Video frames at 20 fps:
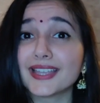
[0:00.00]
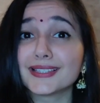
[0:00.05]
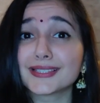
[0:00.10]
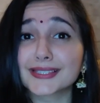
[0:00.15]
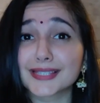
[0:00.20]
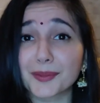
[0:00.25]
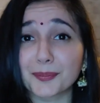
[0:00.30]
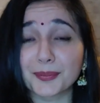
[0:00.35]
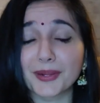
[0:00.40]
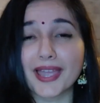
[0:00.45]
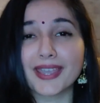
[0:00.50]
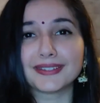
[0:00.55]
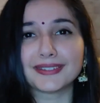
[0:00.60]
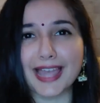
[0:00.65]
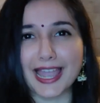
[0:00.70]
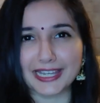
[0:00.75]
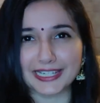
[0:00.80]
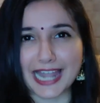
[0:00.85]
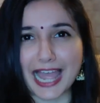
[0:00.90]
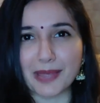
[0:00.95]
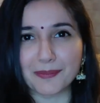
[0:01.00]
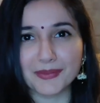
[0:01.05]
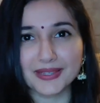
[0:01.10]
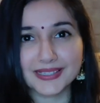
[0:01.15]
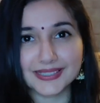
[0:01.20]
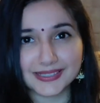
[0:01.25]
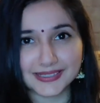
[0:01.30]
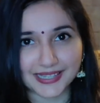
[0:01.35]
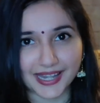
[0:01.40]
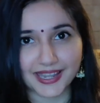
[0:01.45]
and supply
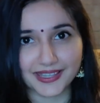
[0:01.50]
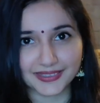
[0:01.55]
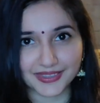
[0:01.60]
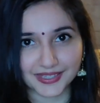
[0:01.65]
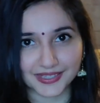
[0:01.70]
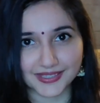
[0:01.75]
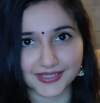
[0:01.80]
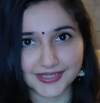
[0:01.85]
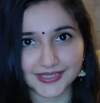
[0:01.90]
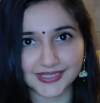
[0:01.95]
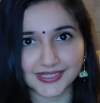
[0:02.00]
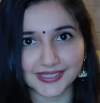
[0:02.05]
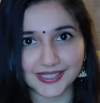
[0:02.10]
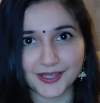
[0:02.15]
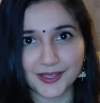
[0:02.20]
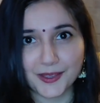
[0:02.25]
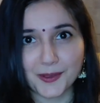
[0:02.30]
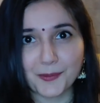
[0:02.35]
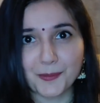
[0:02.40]
dynamics like these